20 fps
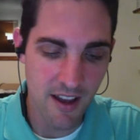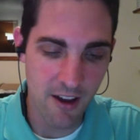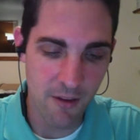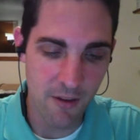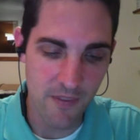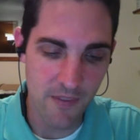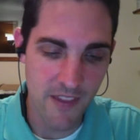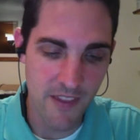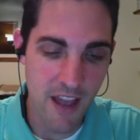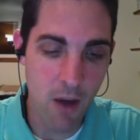
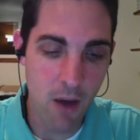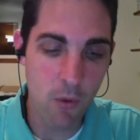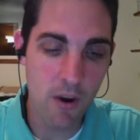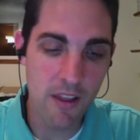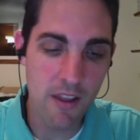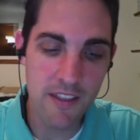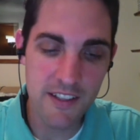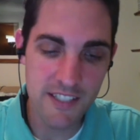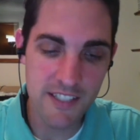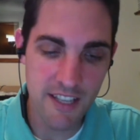Now, one
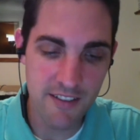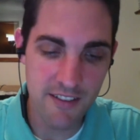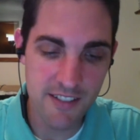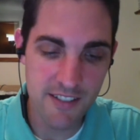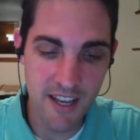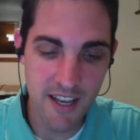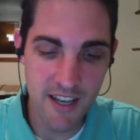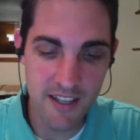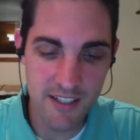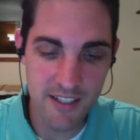of the things they've
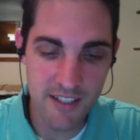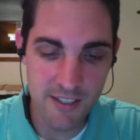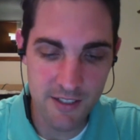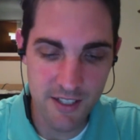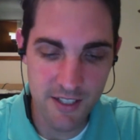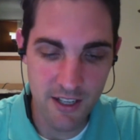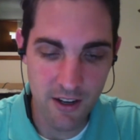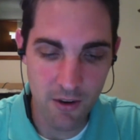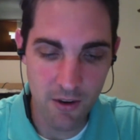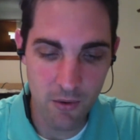said is,
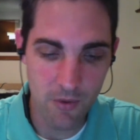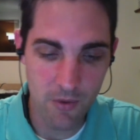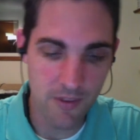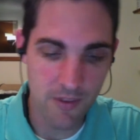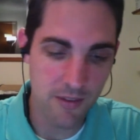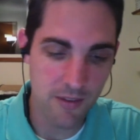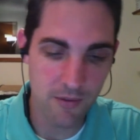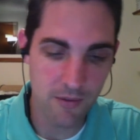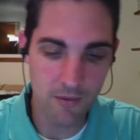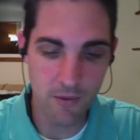you know, with
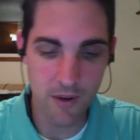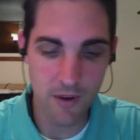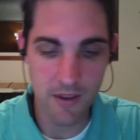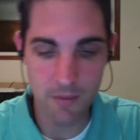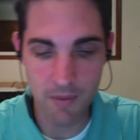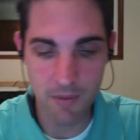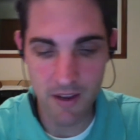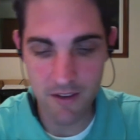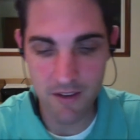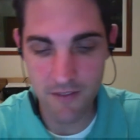one of the
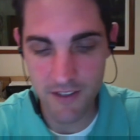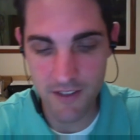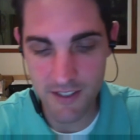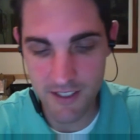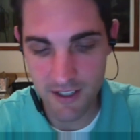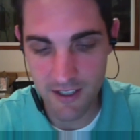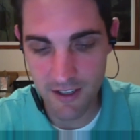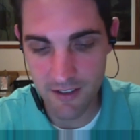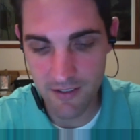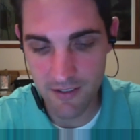benefits
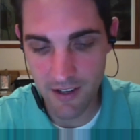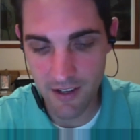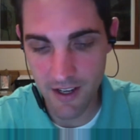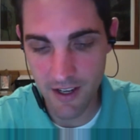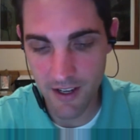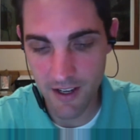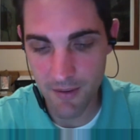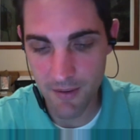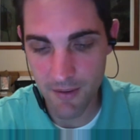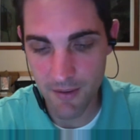of
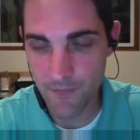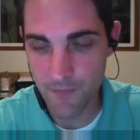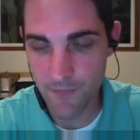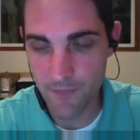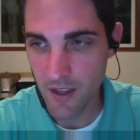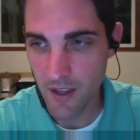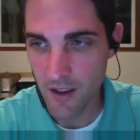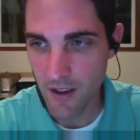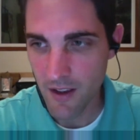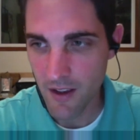
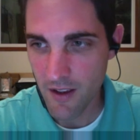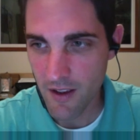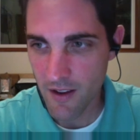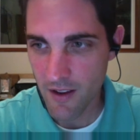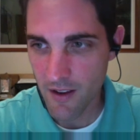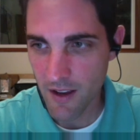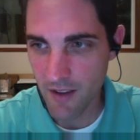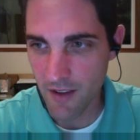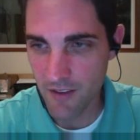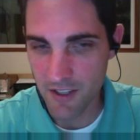
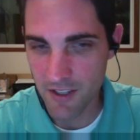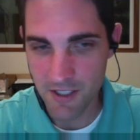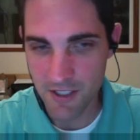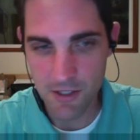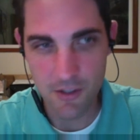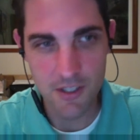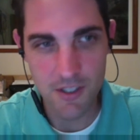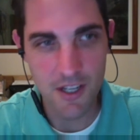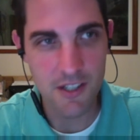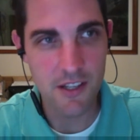having a
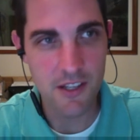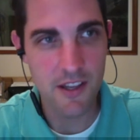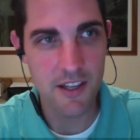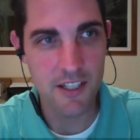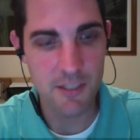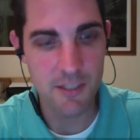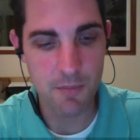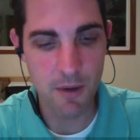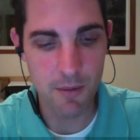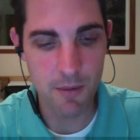search engine that
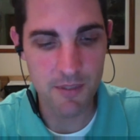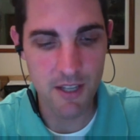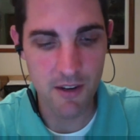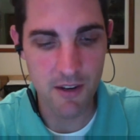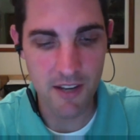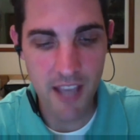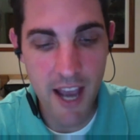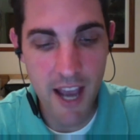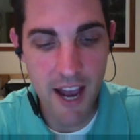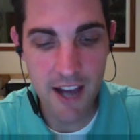just pumps
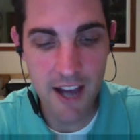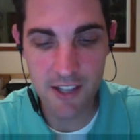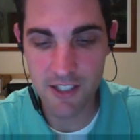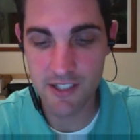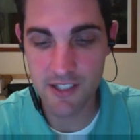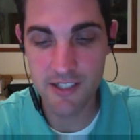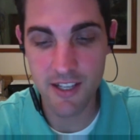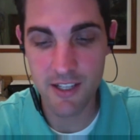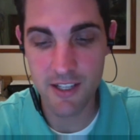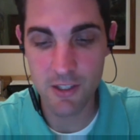out cash
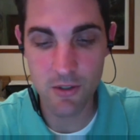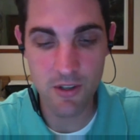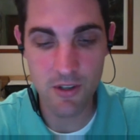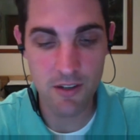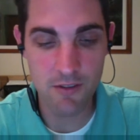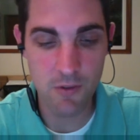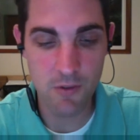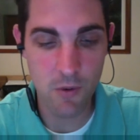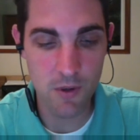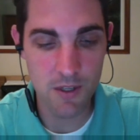is that you can
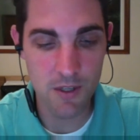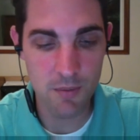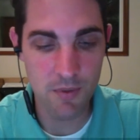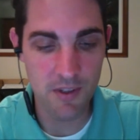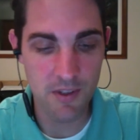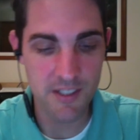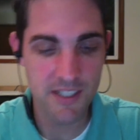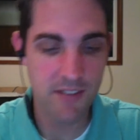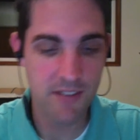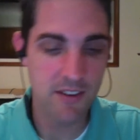afford to
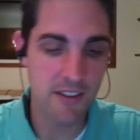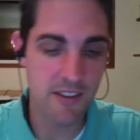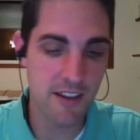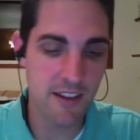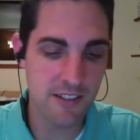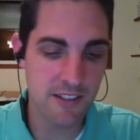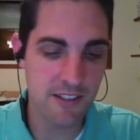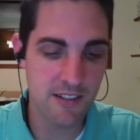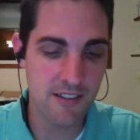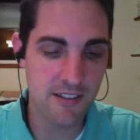put a
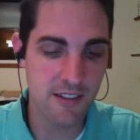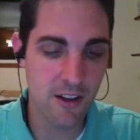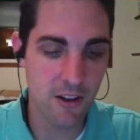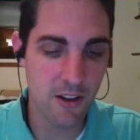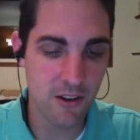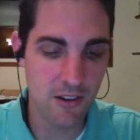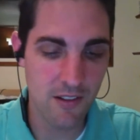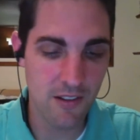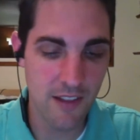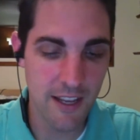
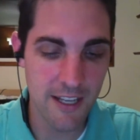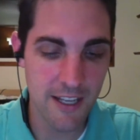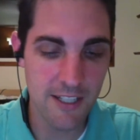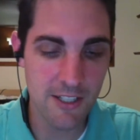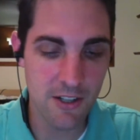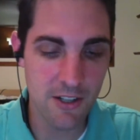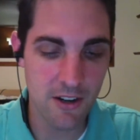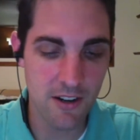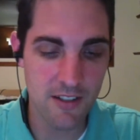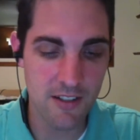$70,000
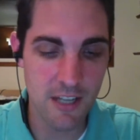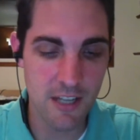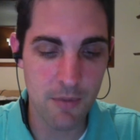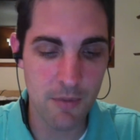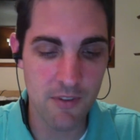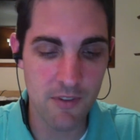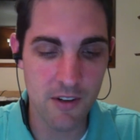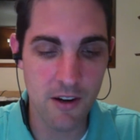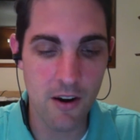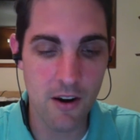laser on top
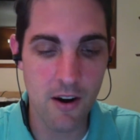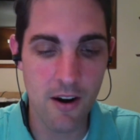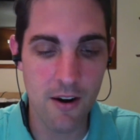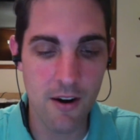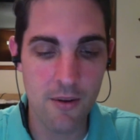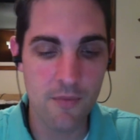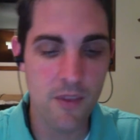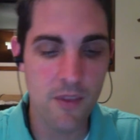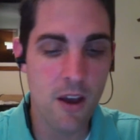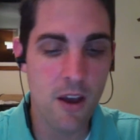of a
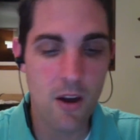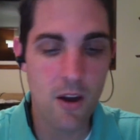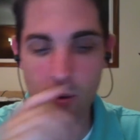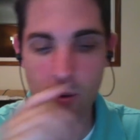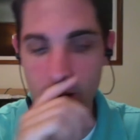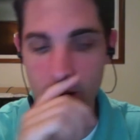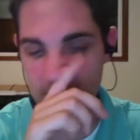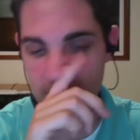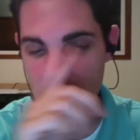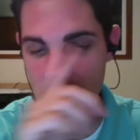car.
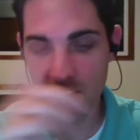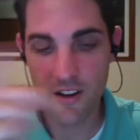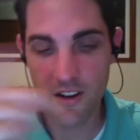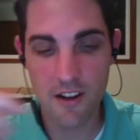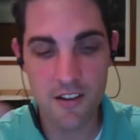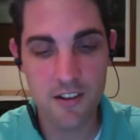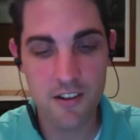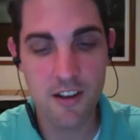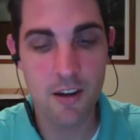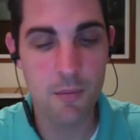Whereas you get
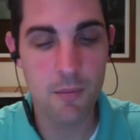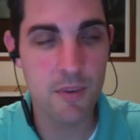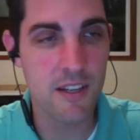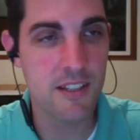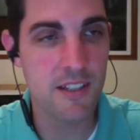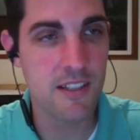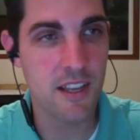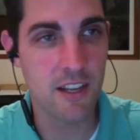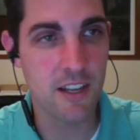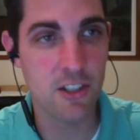other
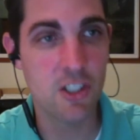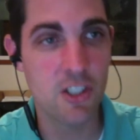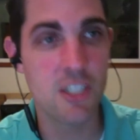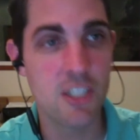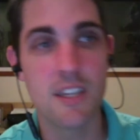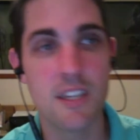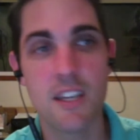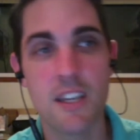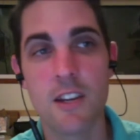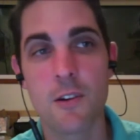companies like
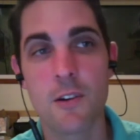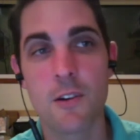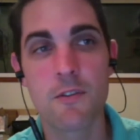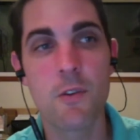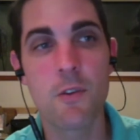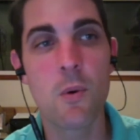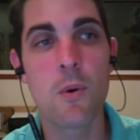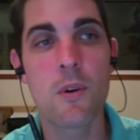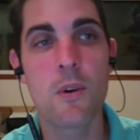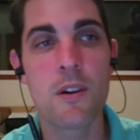GE or
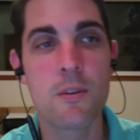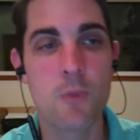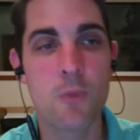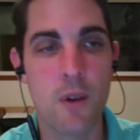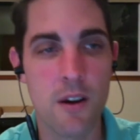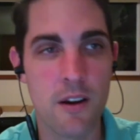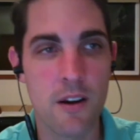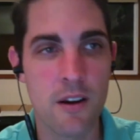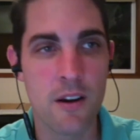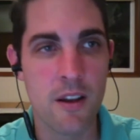Ford,
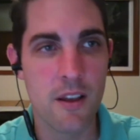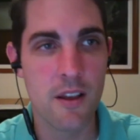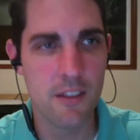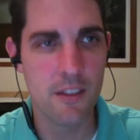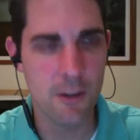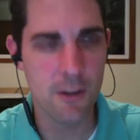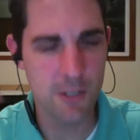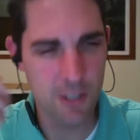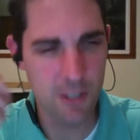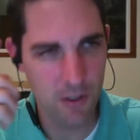where
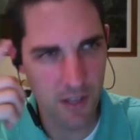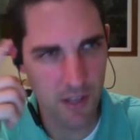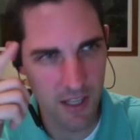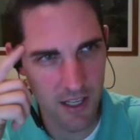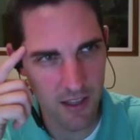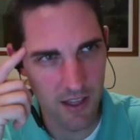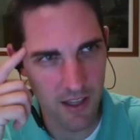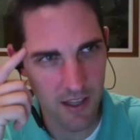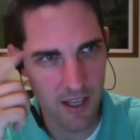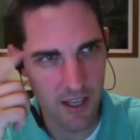they're still
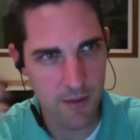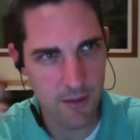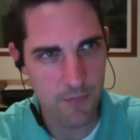thinking like